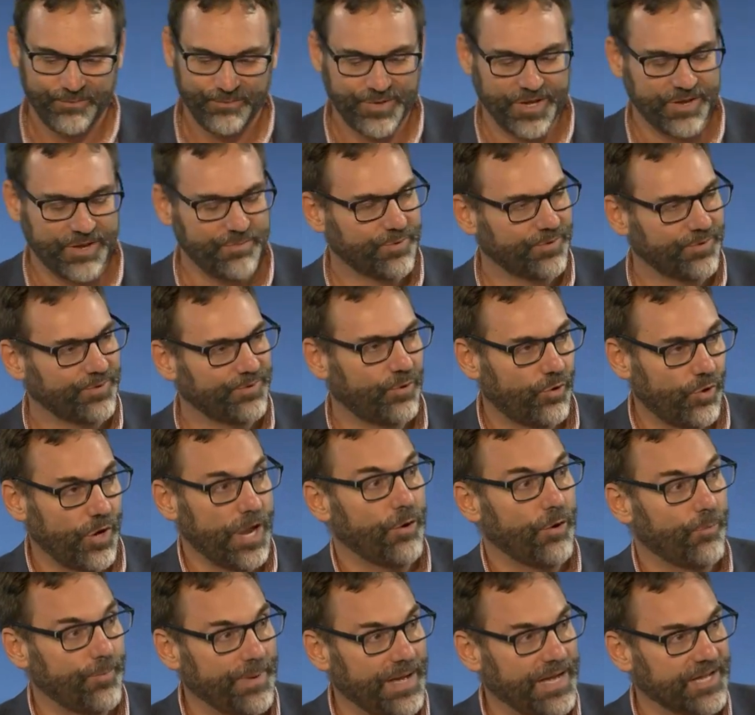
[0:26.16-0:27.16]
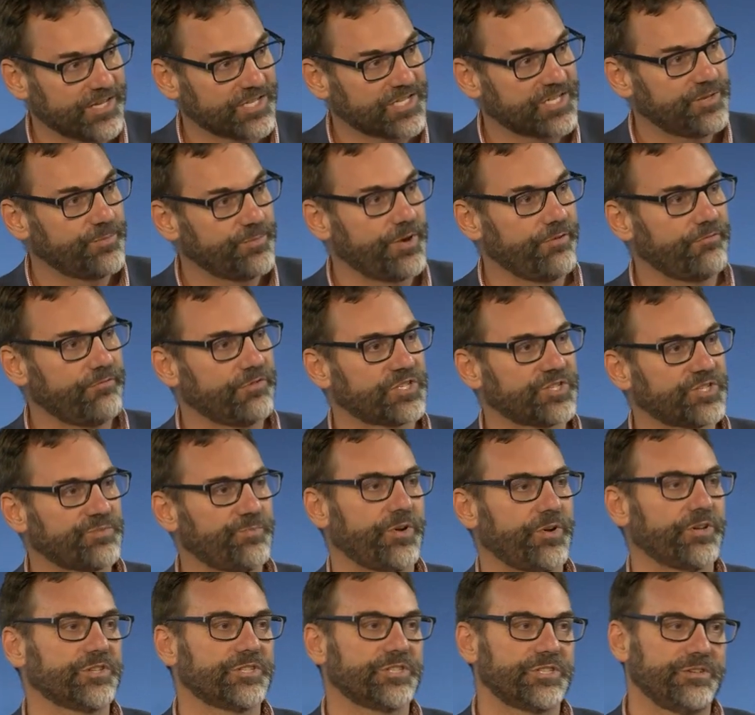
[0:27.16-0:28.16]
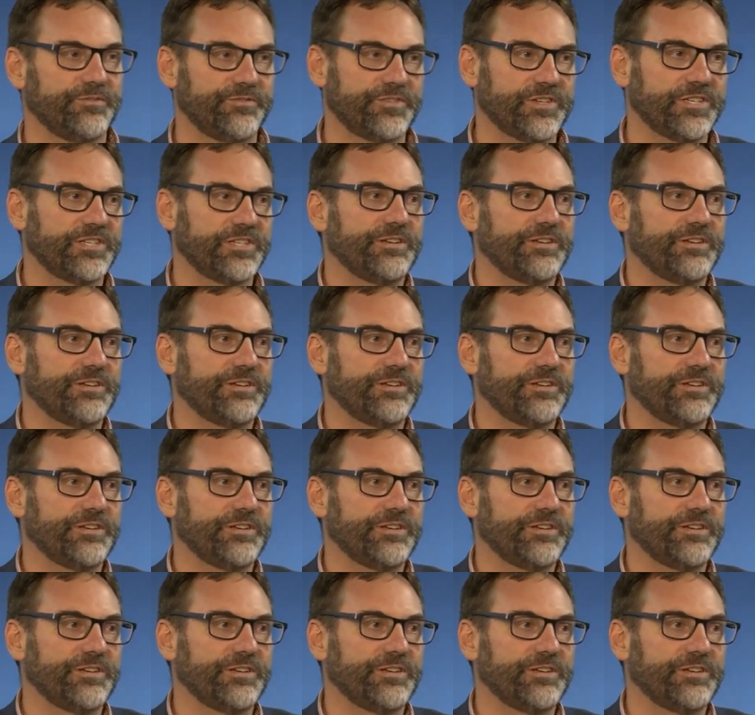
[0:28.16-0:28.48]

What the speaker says: people or help us to be responsive